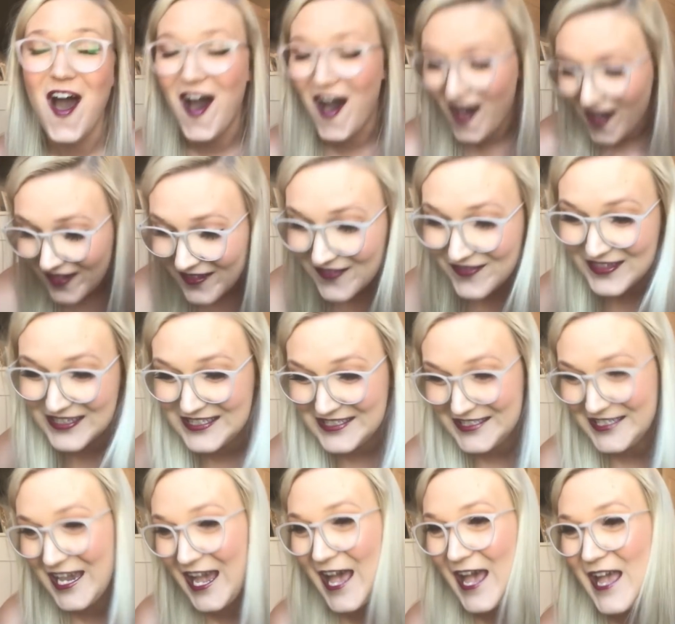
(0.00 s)
all of this
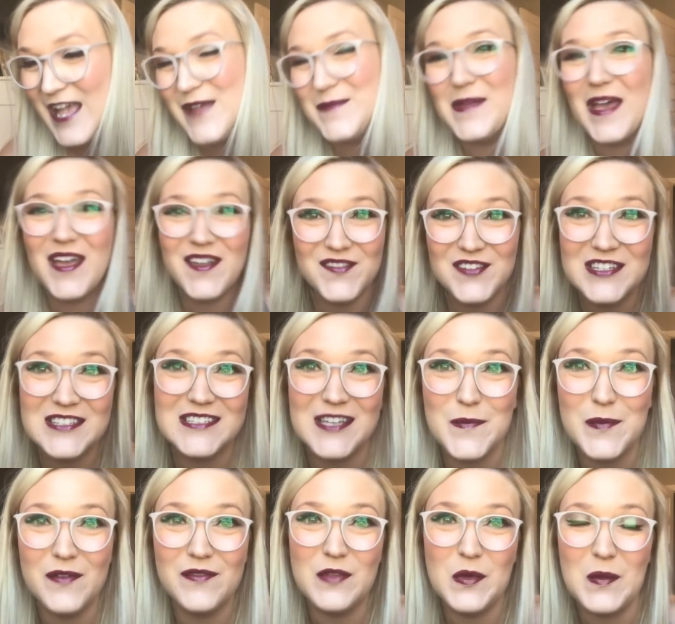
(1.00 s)
time, every
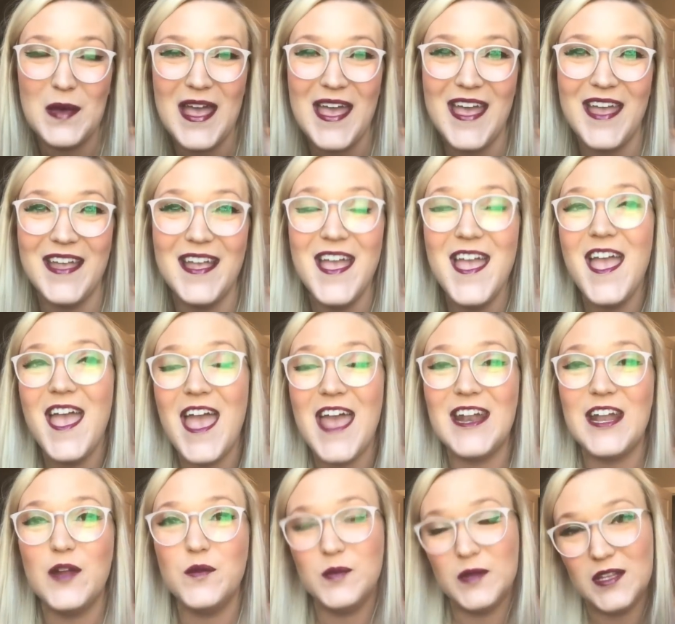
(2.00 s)
step of the way, and
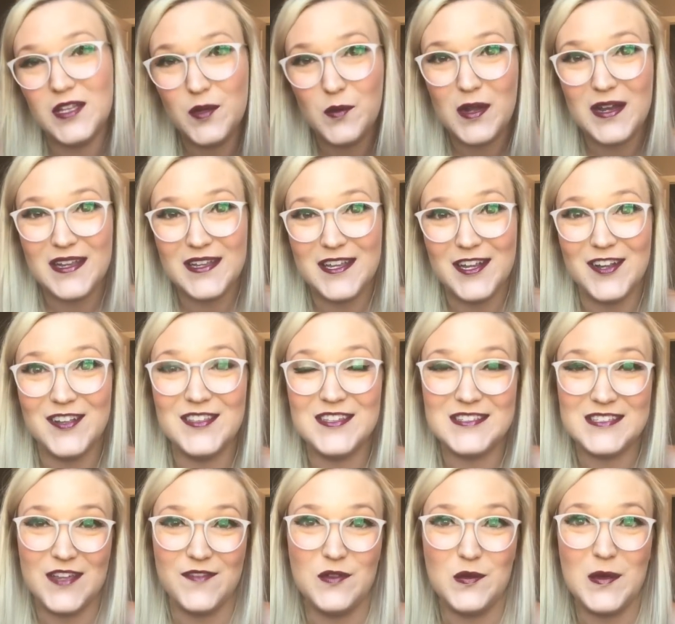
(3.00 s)
I really wanna gear
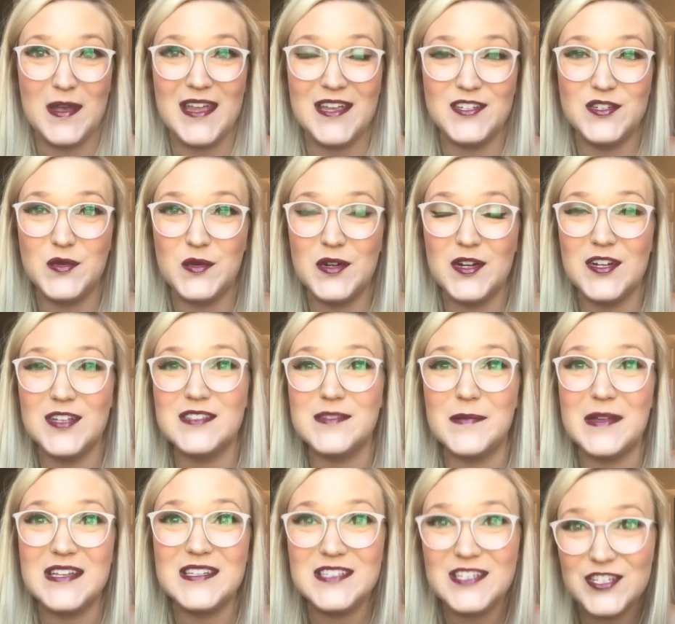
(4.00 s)
this giveaway towards
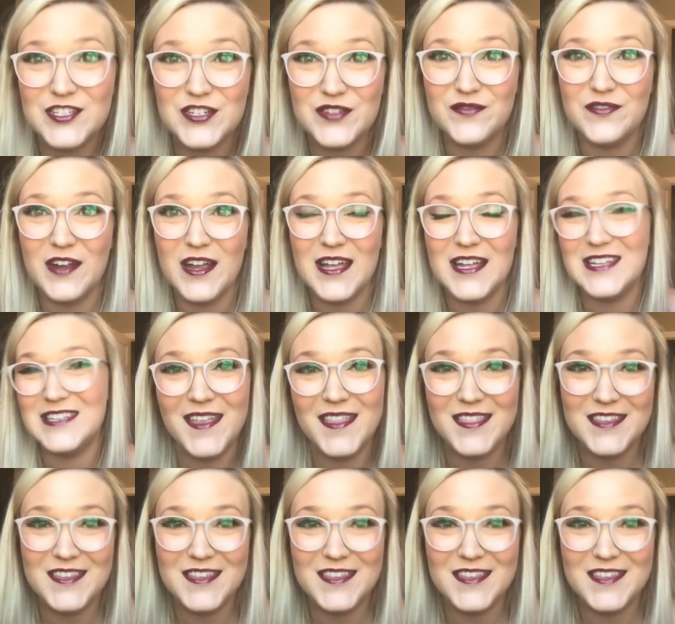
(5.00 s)
my teacher friends.